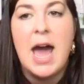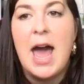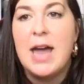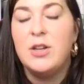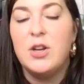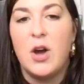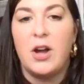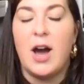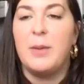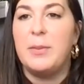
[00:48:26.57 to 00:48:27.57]
And,
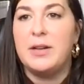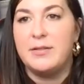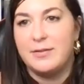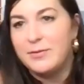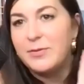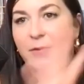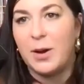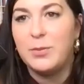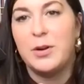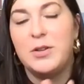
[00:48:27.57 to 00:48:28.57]
I mean,
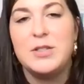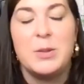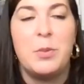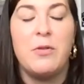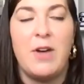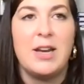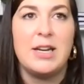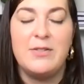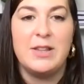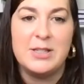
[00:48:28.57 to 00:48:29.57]
I won't use the
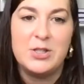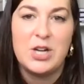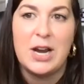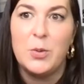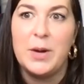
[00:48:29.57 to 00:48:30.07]
profanity for this channel,